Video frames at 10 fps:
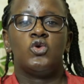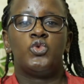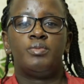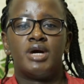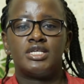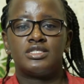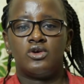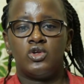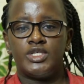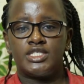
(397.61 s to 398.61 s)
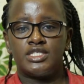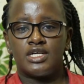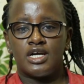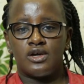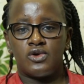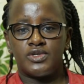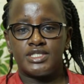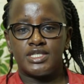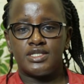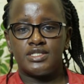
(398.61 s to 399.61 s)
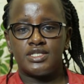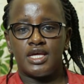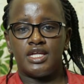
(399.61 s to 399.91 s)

We must always seek her consent